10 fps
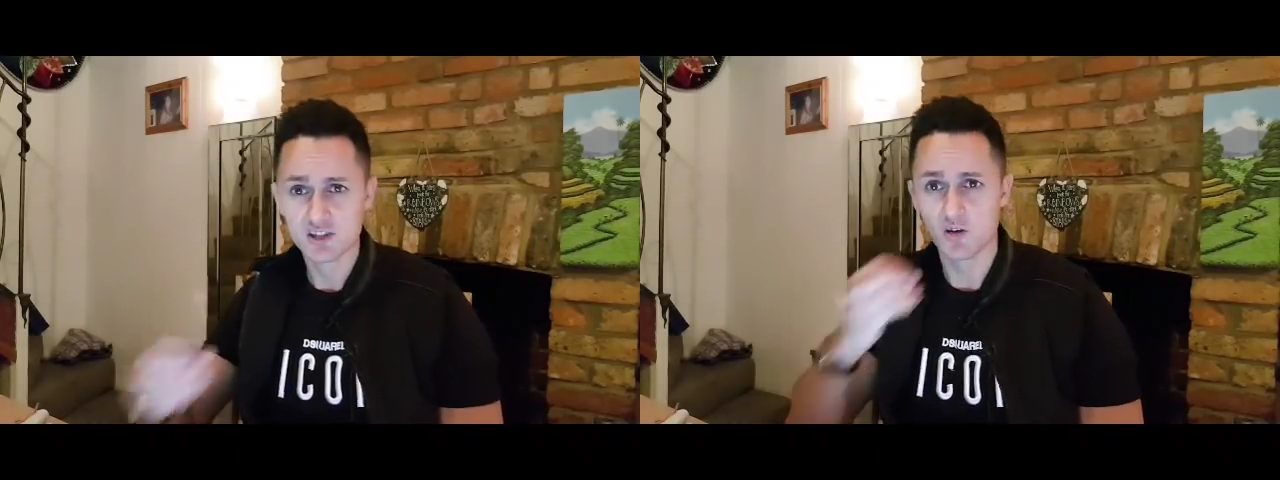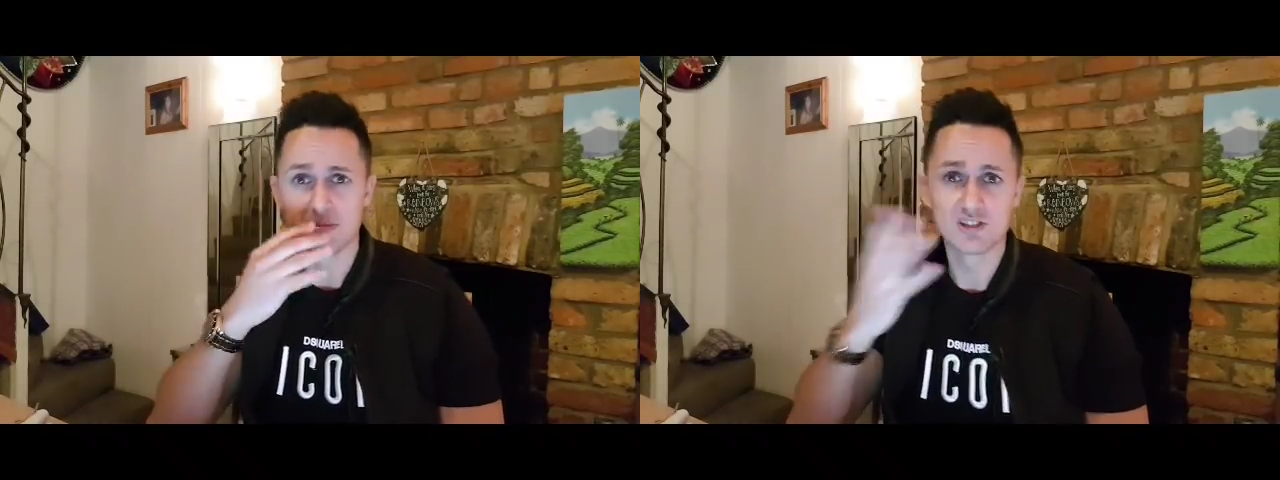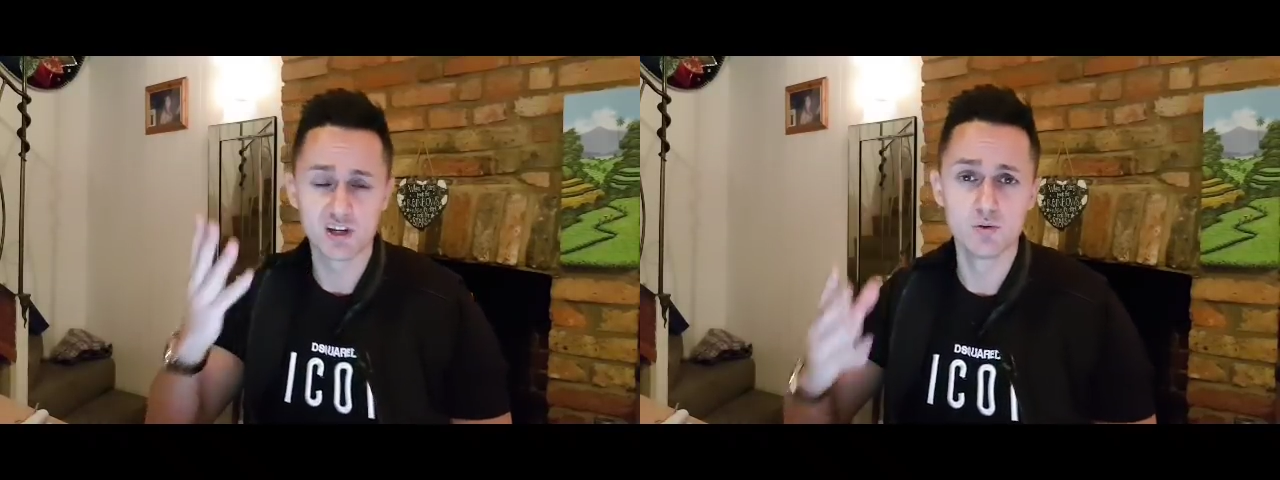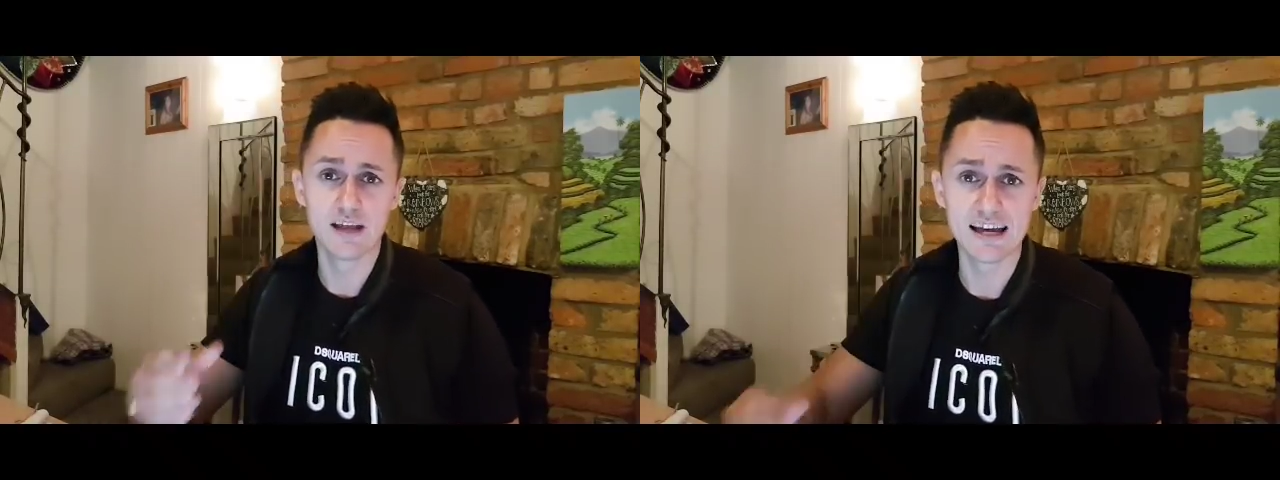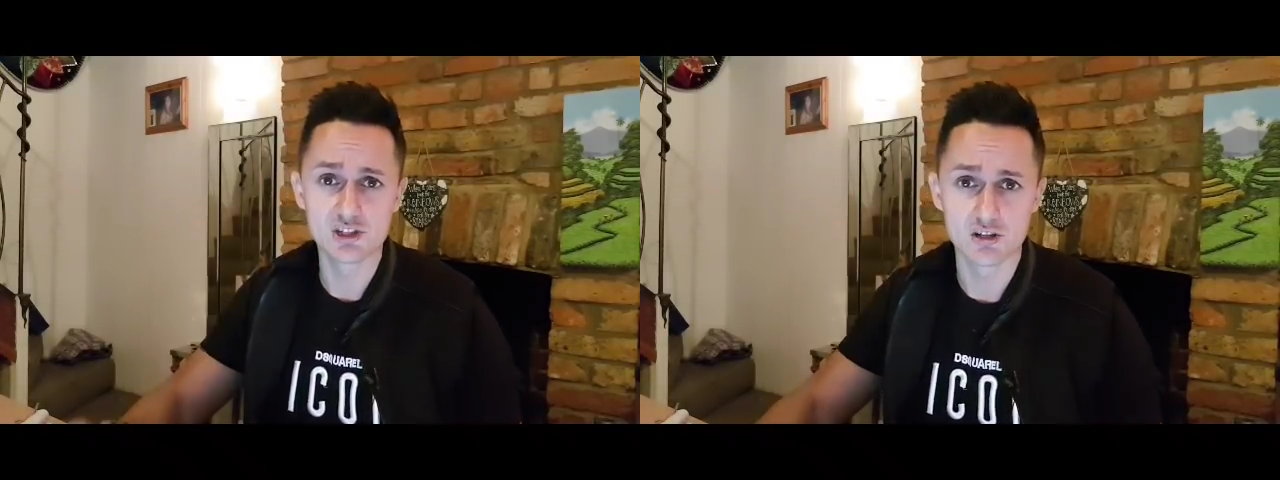took me two
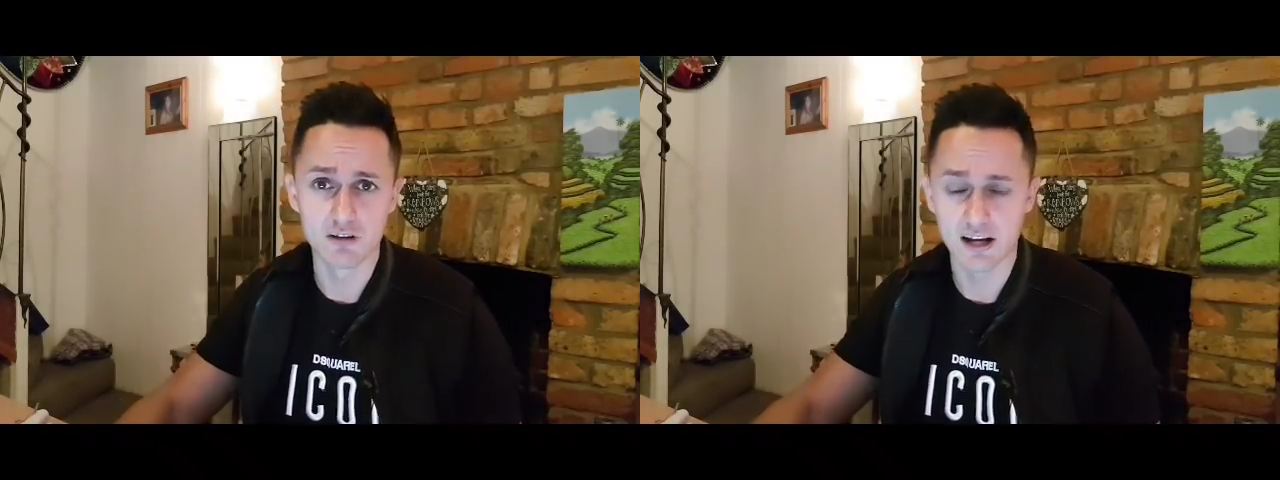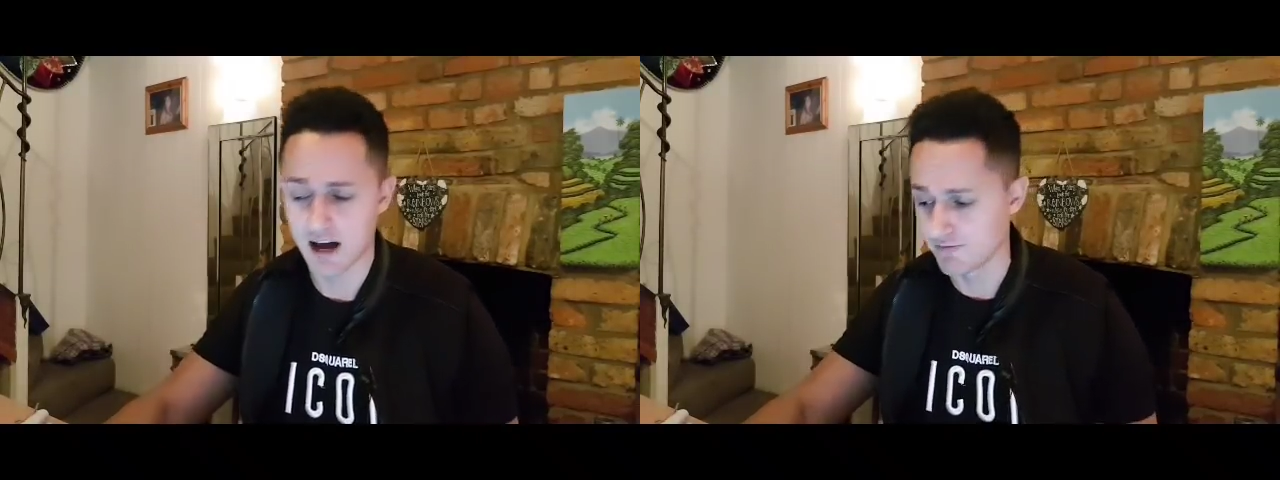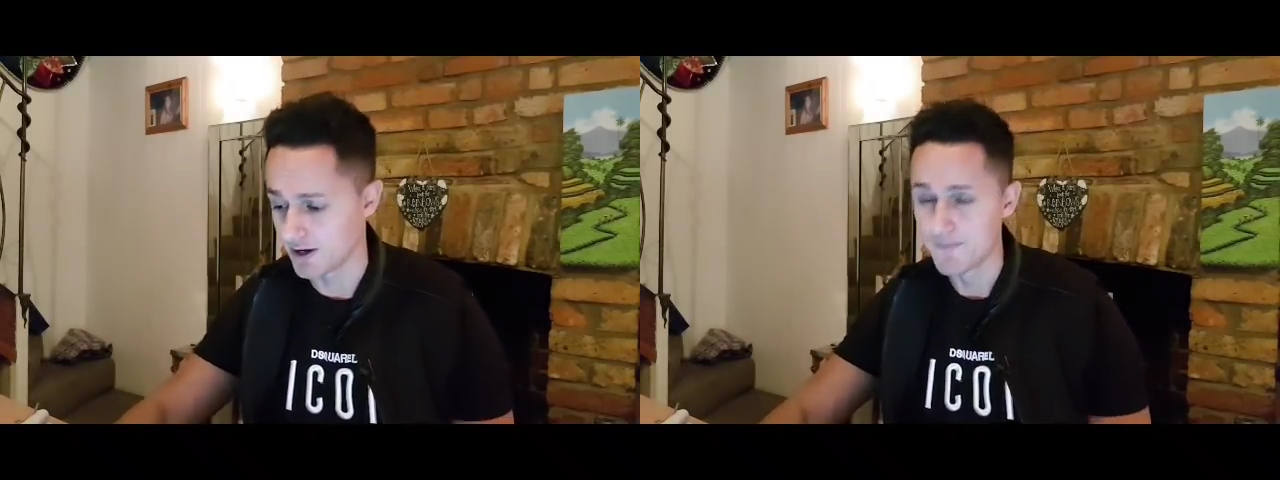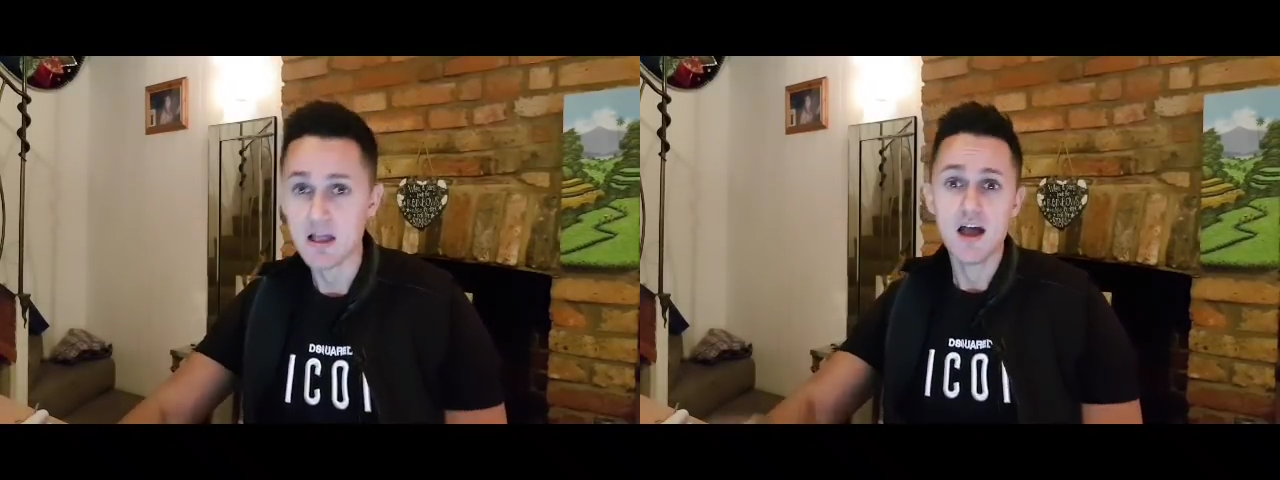days to recover.